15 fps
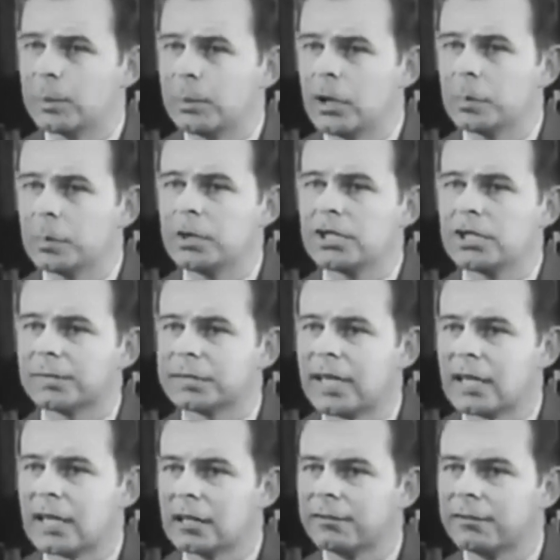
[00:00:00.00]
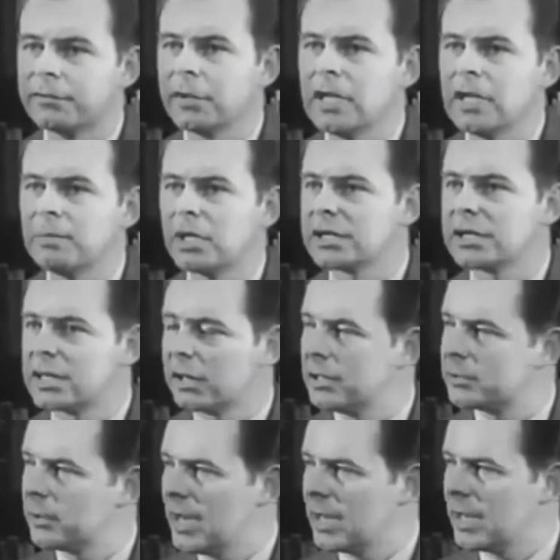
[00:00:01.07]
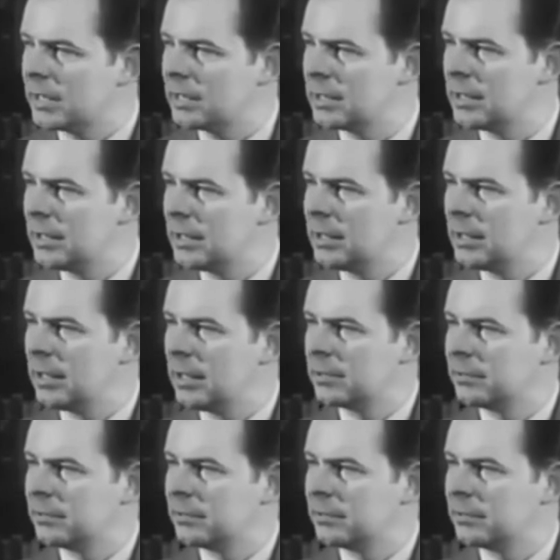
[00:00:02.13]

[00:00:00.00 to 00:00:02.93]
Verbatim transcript: for the purpose of getting free military training